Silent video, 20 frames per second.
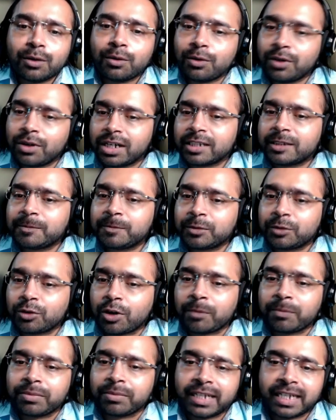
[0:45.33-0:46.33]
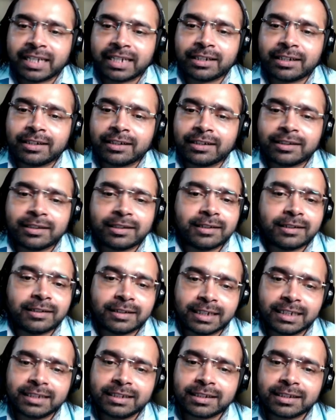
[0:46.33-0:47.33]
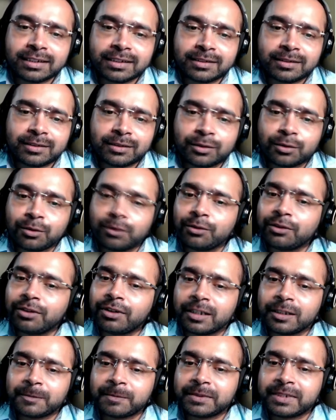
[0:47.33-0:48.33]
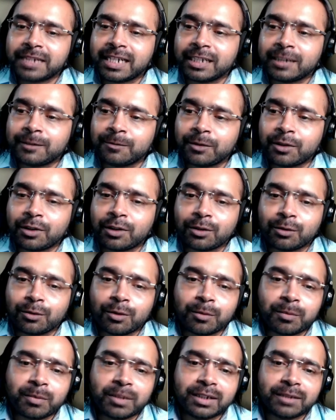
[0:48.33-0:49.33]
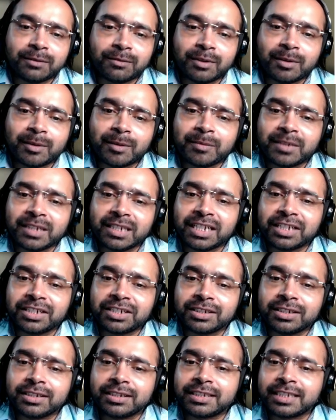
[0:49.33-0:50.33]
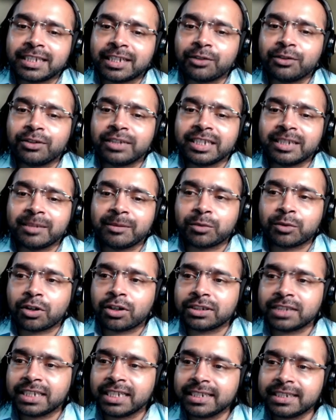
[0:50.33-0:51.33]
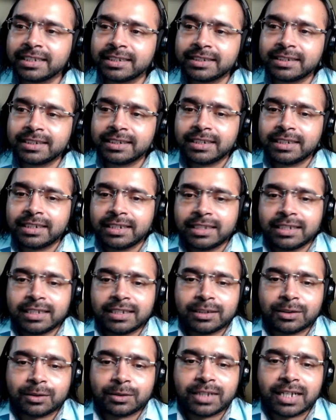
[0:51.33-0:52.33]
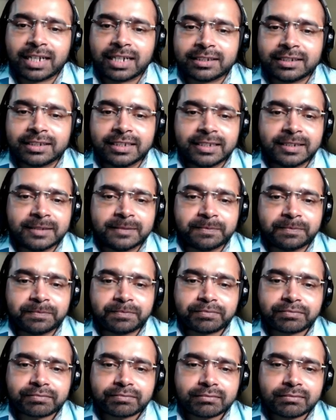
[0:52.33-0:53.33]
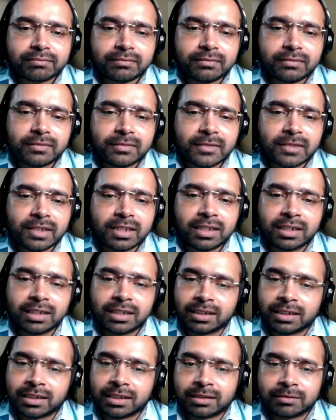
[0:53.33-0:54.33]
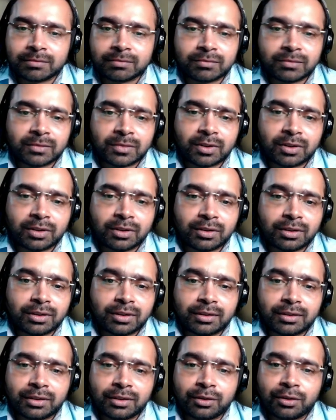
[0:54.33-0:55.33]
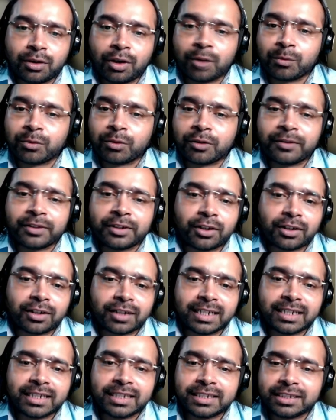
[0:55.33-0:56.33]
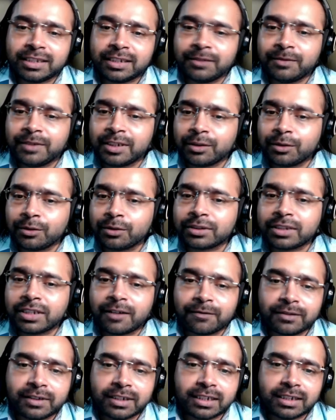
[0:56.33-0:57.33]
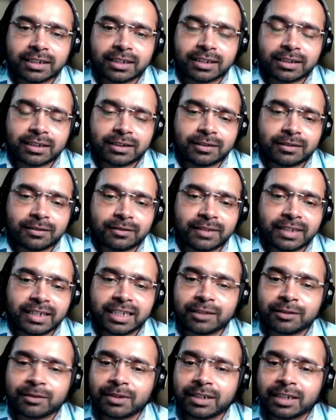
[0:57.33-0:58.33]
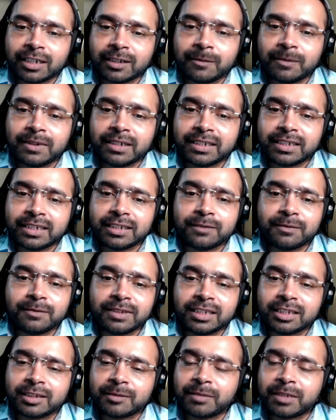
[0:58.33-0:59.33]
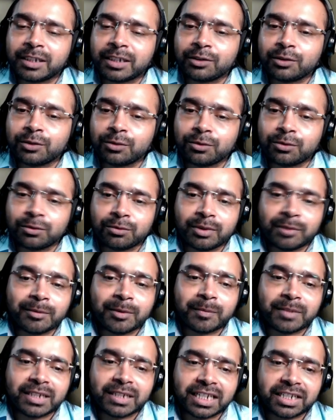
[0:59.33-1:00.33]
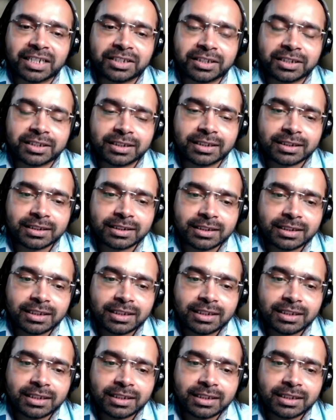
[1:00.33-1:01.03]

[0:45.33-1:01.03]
OWASP top 10 risks. So OWASP stands for Open Web Application Security Project. So that's the uh, non-profit organization which looks after various vulnerabilities with respect to web applications.